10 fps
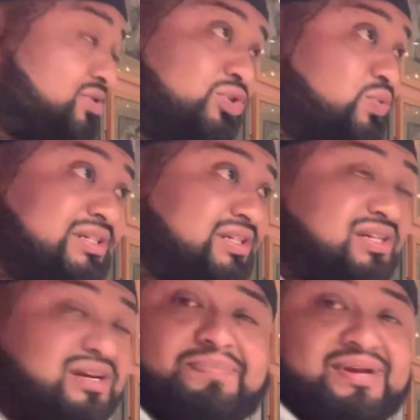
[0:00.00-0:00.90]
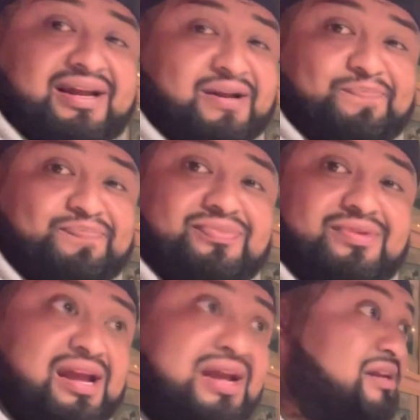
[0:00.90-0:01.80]
Chuy's is gonna be like,
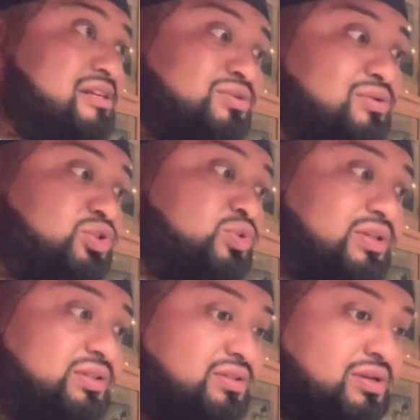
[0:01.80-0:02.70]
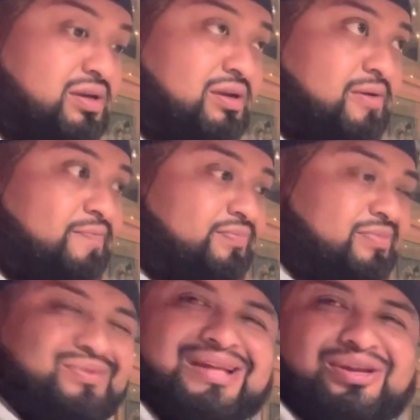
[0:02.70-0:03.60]
hey, let's go to Chuy's. Yep.
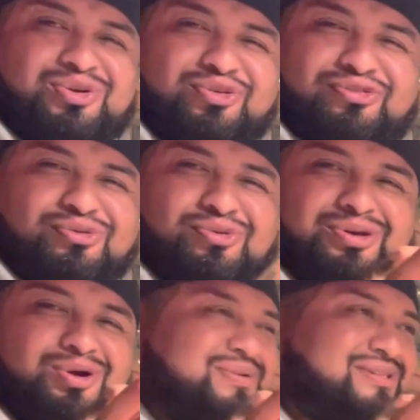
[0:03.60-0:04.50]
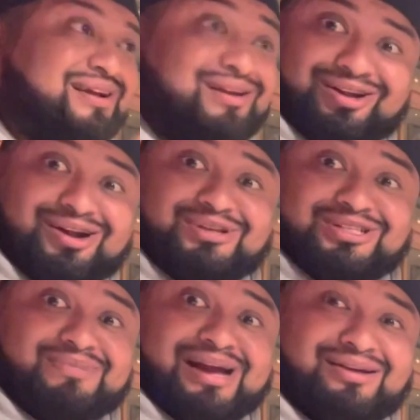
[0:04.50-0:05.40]
Not you, fool. The homie's like, you didn't go me
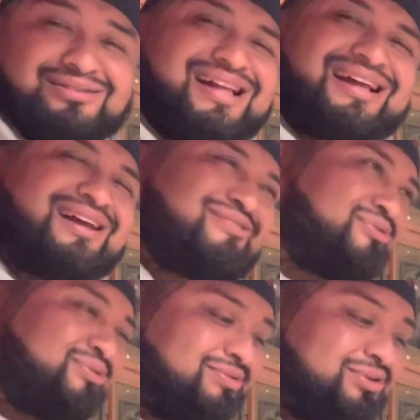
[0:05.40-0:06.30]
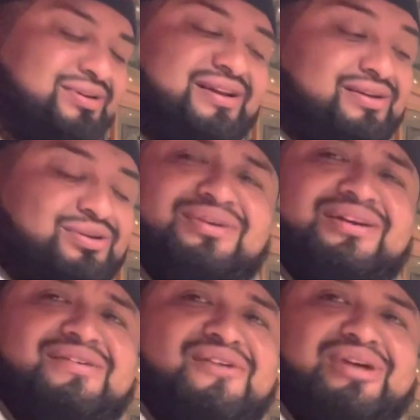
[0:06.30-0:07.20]
to my house? Nah, fool. You don't
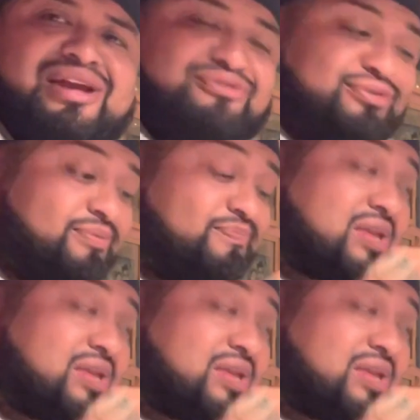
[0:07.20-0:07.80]
need that fight, fool.